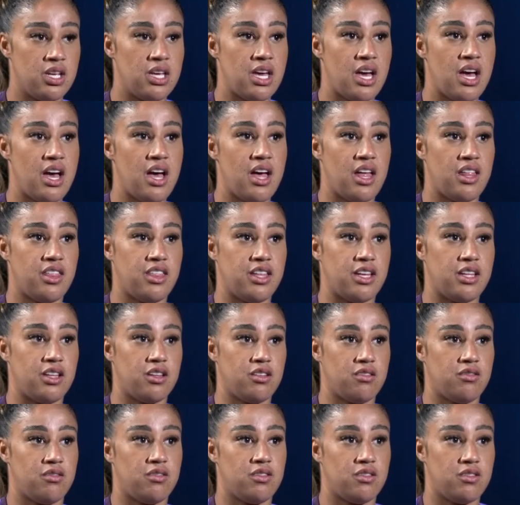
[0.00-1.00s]
Yeah, I
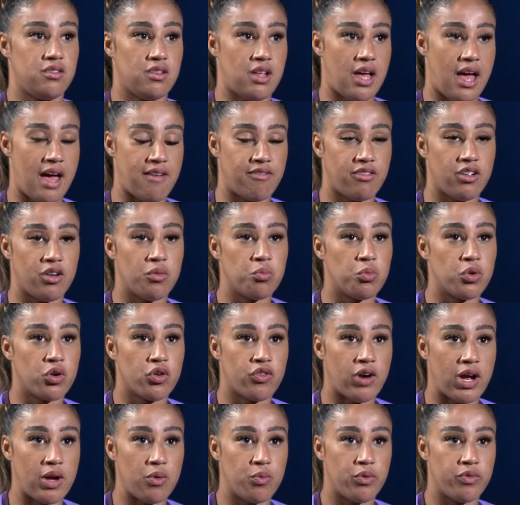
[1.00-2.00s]
think Everton
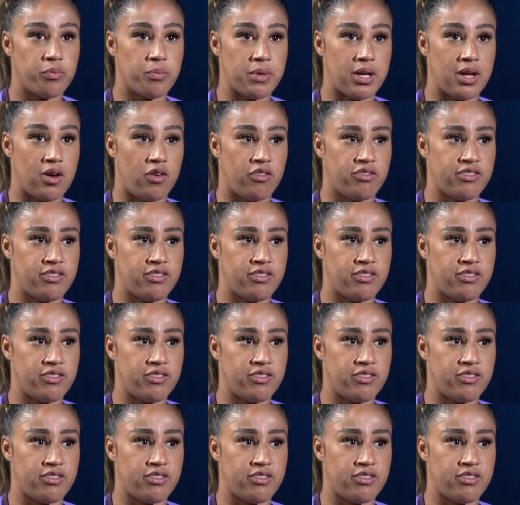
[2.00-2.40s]
were great with me.